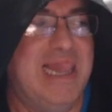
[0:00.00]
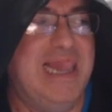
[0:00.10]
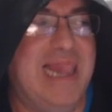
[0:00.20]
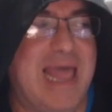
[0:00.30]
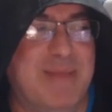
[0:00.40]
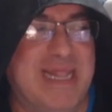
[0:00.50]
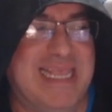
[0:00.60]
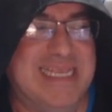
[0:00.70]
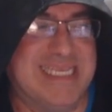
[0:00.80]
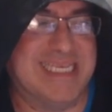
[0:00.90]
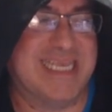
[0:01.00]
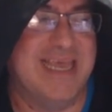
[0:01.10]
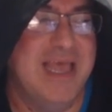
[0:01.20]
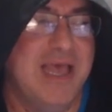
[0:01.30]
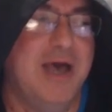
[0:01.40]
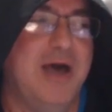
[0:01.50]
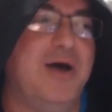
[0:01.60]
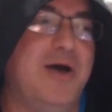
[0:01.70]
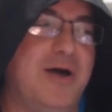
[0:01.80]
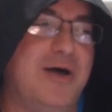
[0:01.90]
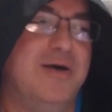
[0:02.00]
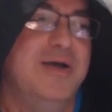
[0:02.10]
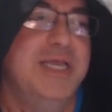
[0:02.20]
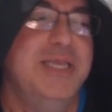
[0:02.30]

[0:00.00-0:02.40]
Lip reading: Lemelisk. Oh,